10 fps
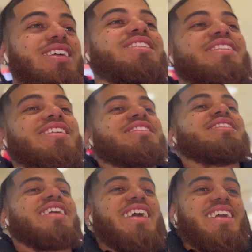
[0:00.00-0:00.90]
Dirty
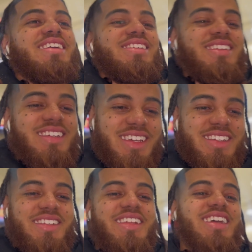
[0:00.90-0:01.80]
K, he
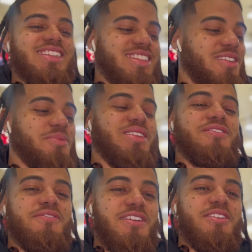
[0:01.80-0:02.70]
the next up in the
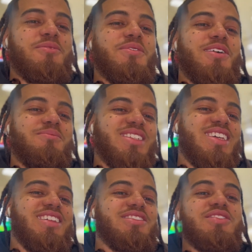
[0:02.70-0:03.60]
field, bro. I'm
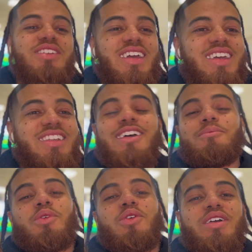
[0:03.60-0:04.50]
telling you,
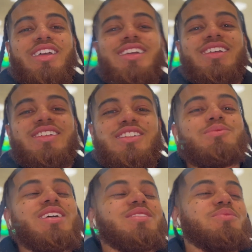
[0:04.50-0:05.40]
that boy is
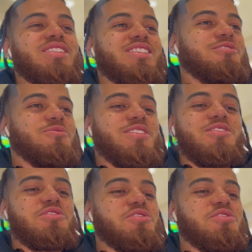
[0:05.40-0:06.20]
about to be something with